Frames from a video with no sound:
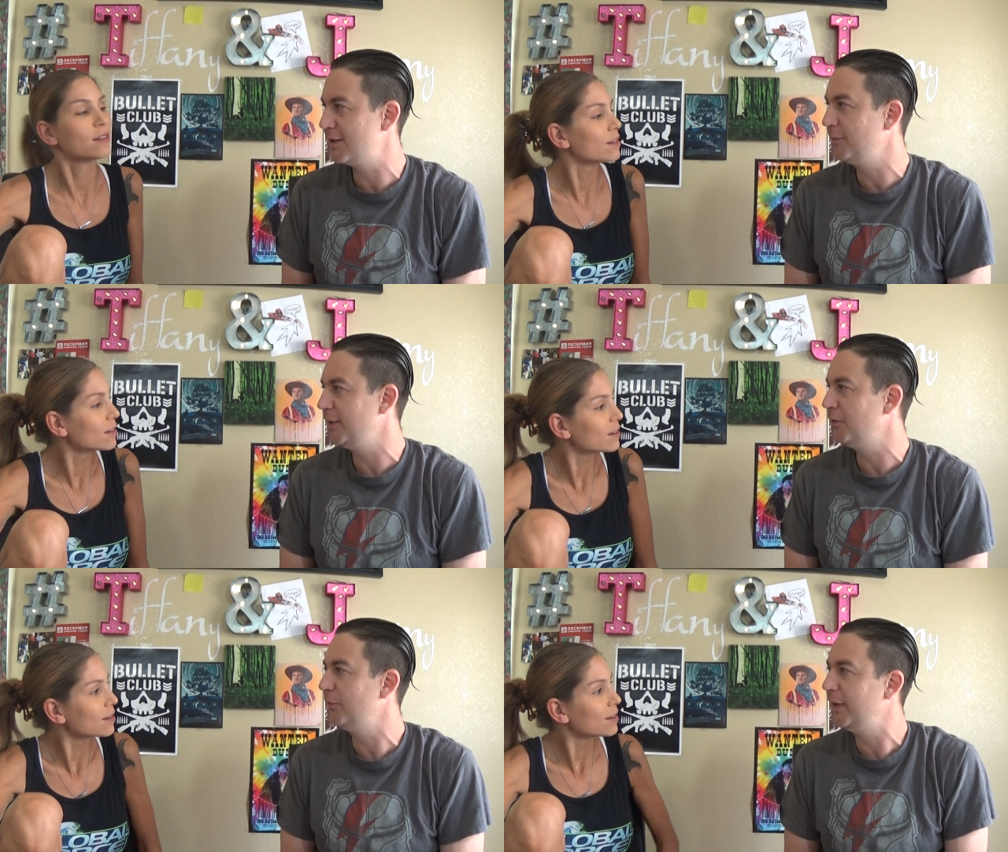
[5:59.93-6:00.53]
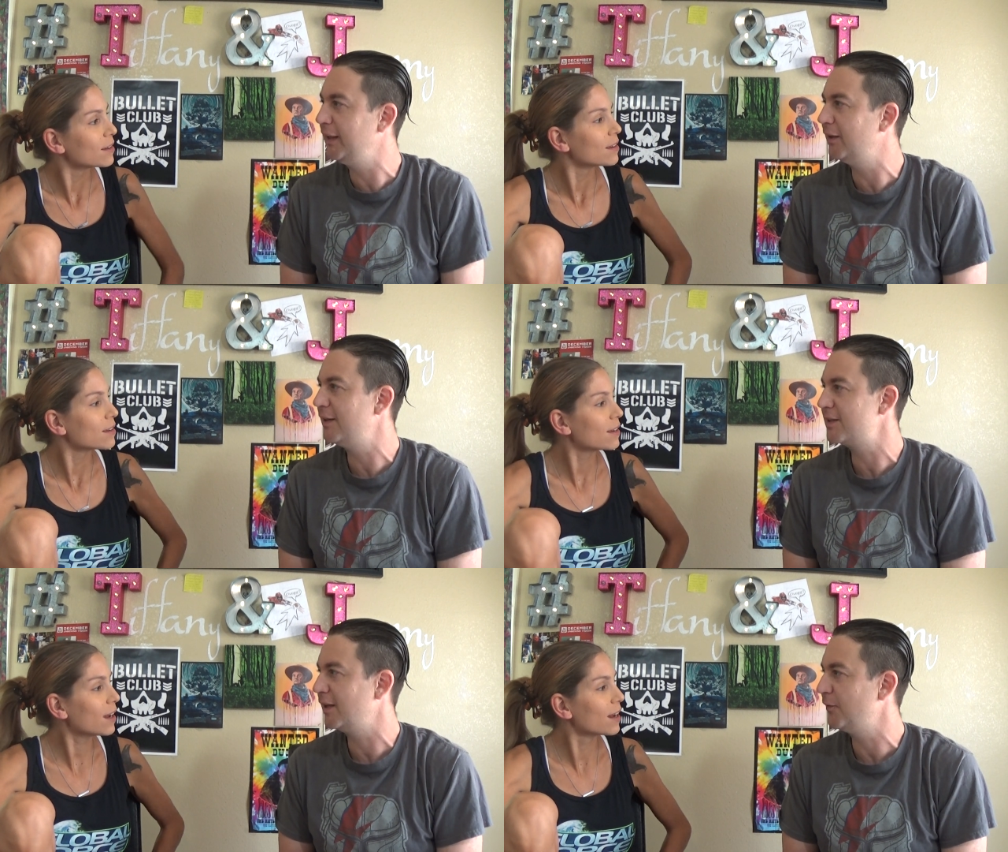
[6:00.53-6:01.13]
Speaker 1: and we do a video.
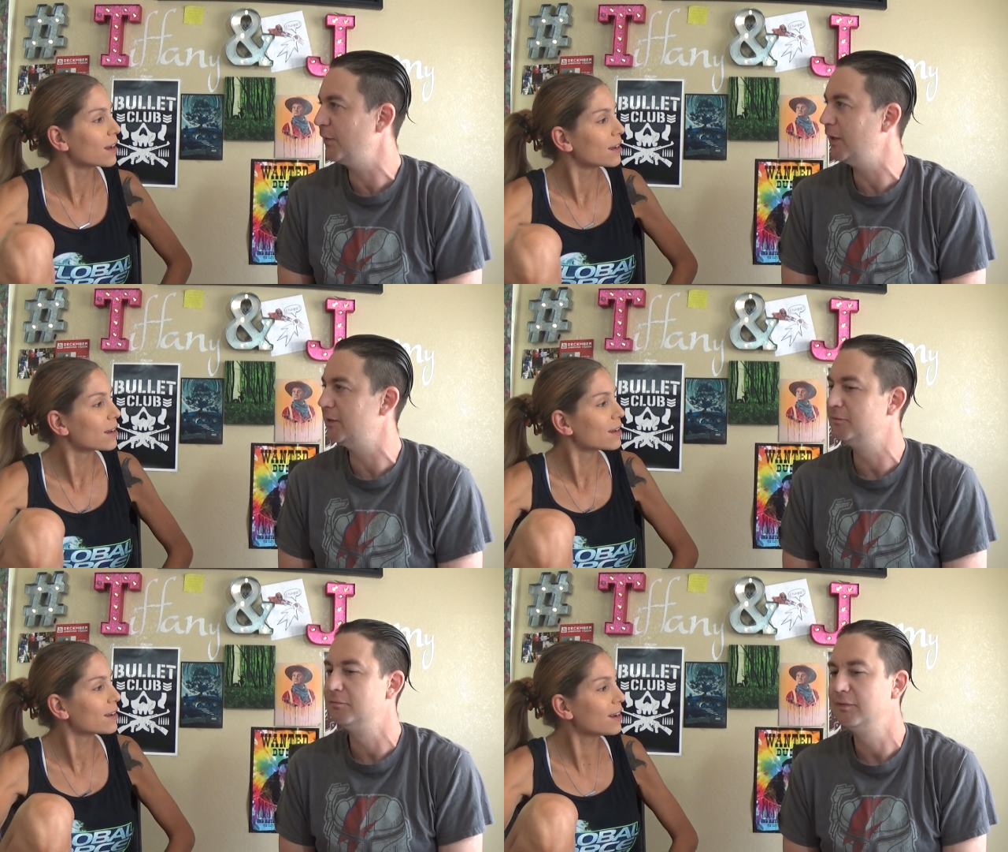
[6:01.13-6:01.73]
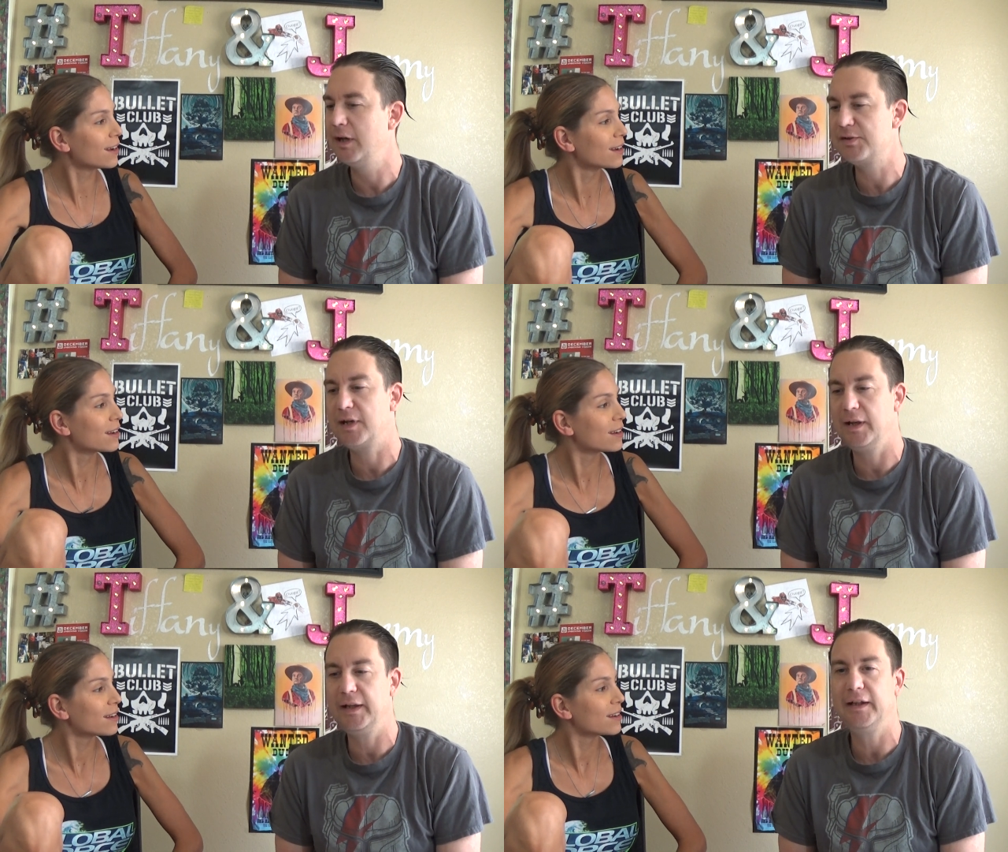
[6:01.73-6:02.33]
It's yeah. kind of fun. Yeah. That's
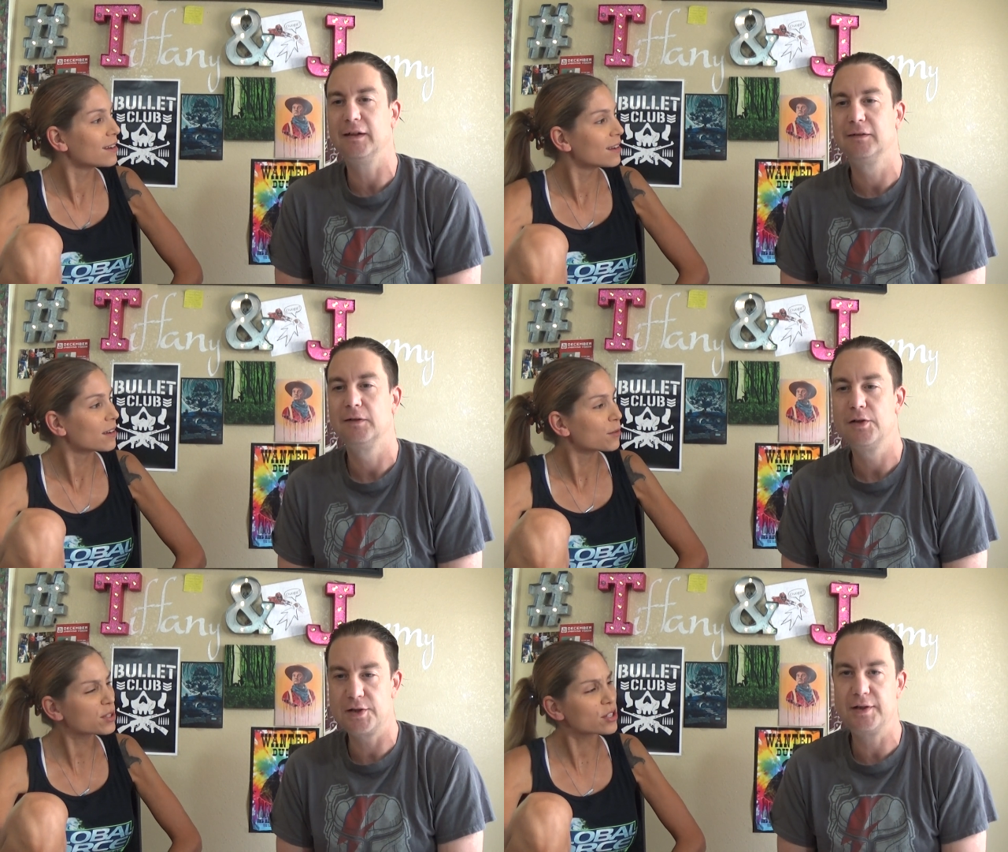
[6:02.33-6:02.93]
kind of neat. We